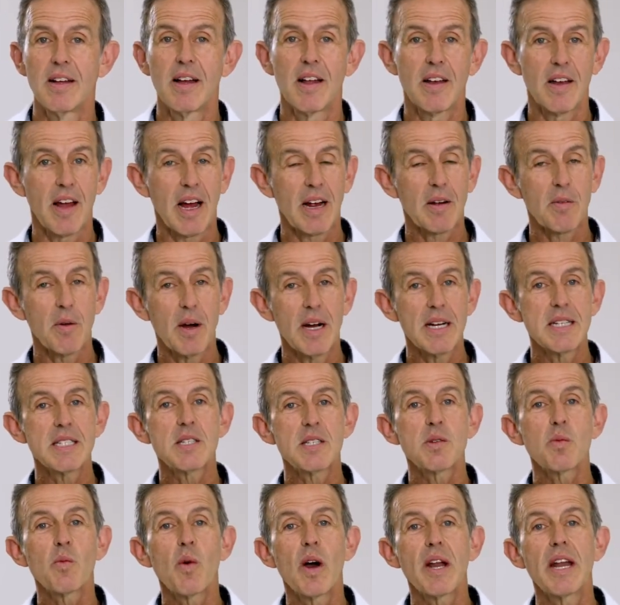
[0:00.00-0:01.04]
Likewise,
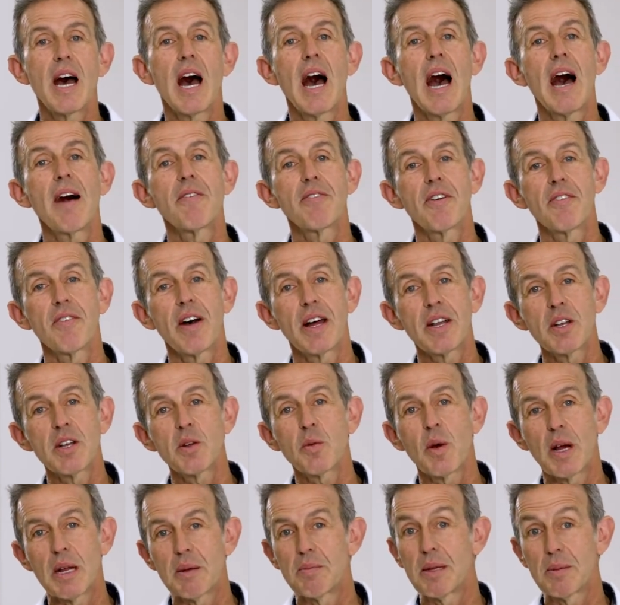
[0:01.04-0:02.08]
one half of
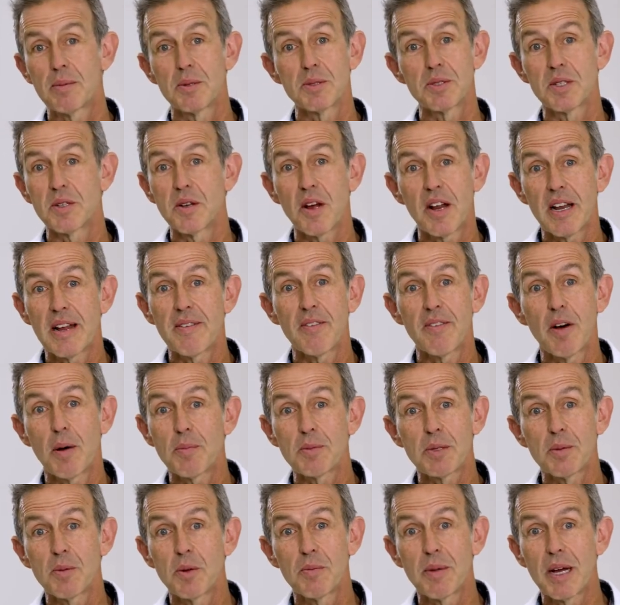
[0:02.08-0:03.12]
underweight people do not have
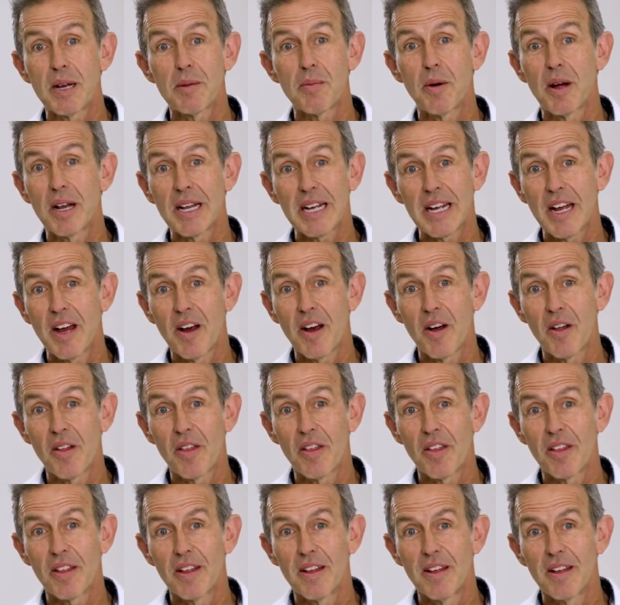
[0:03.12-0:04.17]
optimal metabolic health.
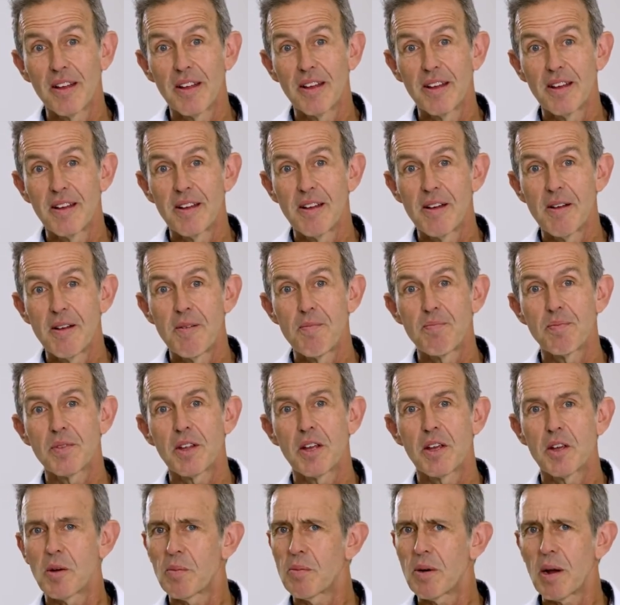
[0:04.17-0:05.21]

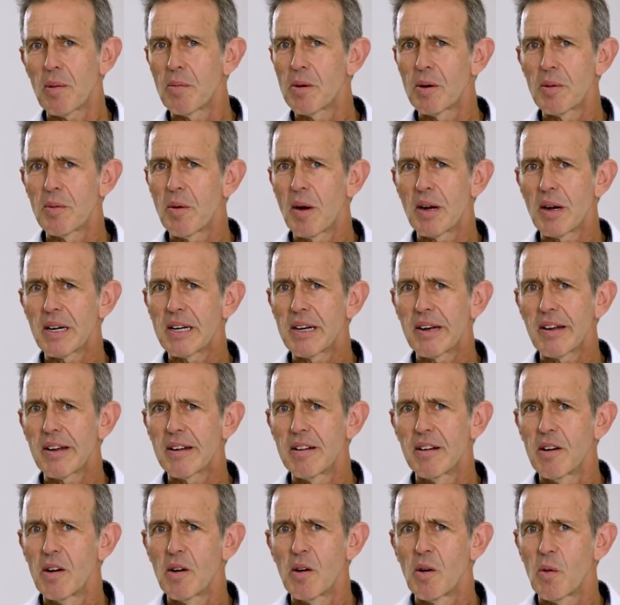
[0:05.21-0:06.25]
You're probably wondering,
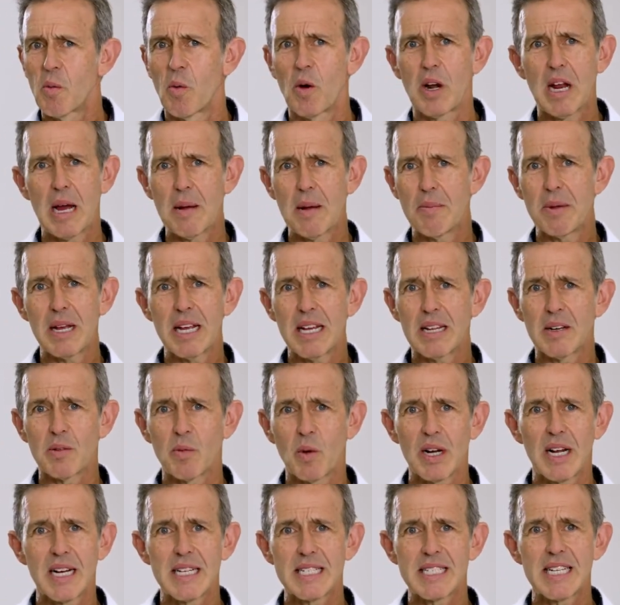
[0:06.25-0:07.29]
what I mean
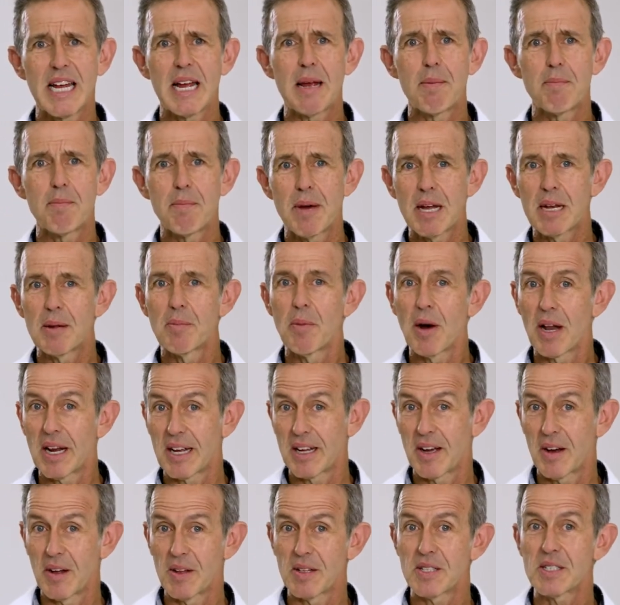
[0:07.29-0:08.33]
when I say metabolic
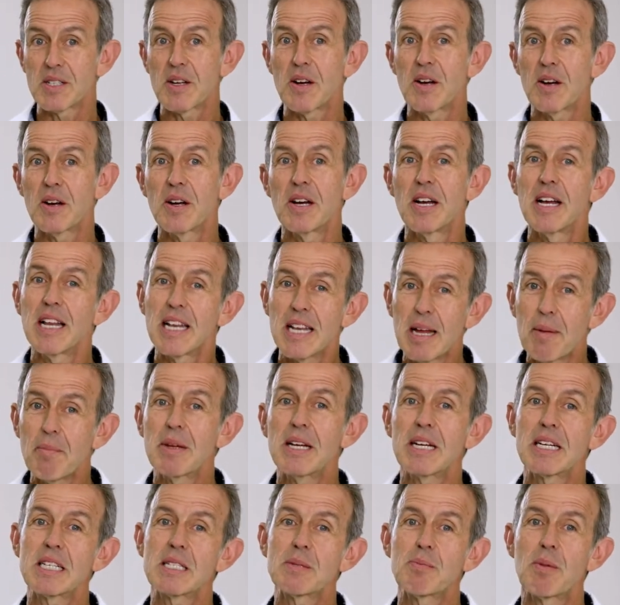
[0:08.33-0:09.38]
health, so let me
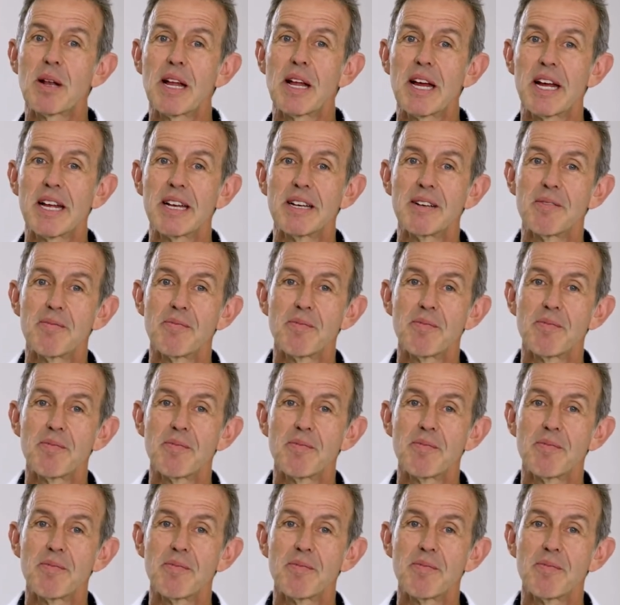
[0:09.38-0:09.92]
explain.